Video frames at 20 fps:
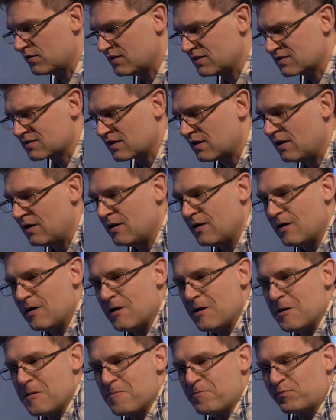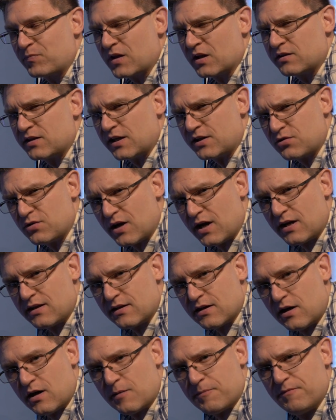is that you
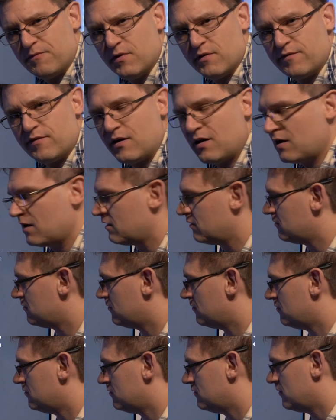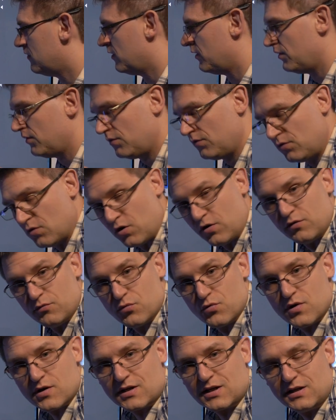end up with a
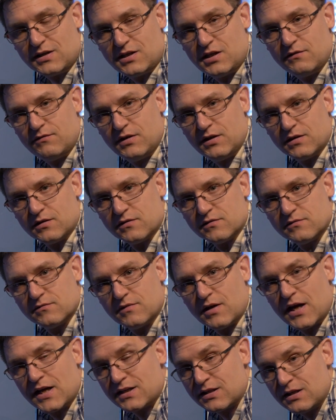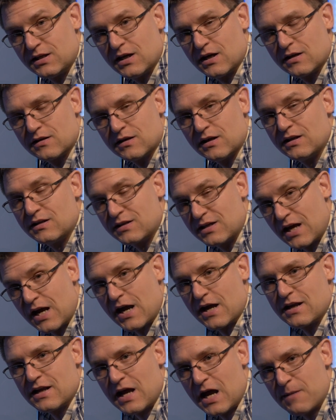non-working TV at the end. It
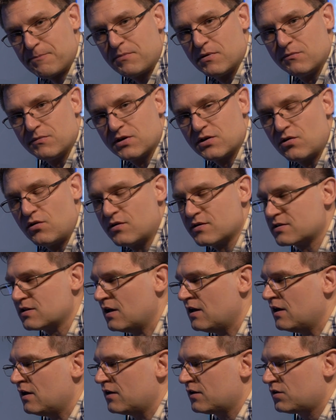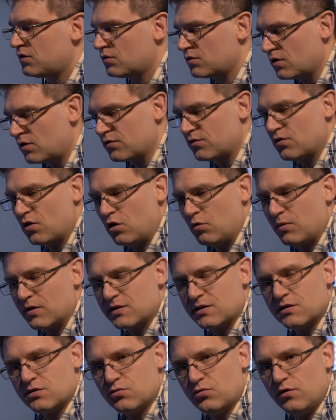can happen because you don't know
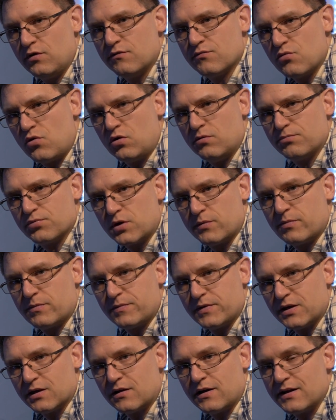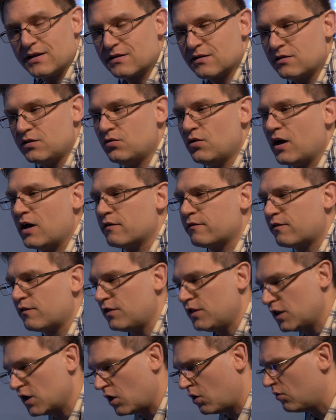what they're doing wrong probably and you have
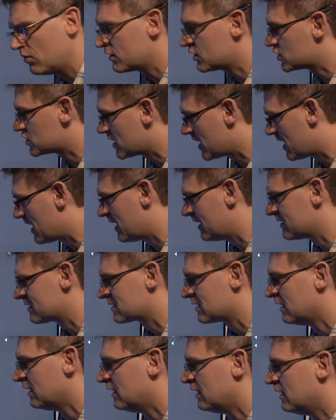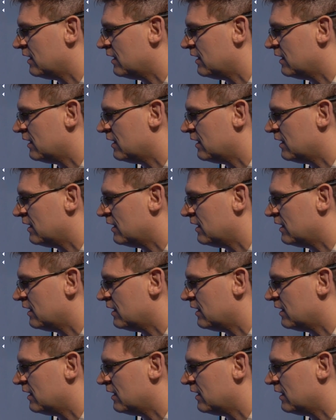no chance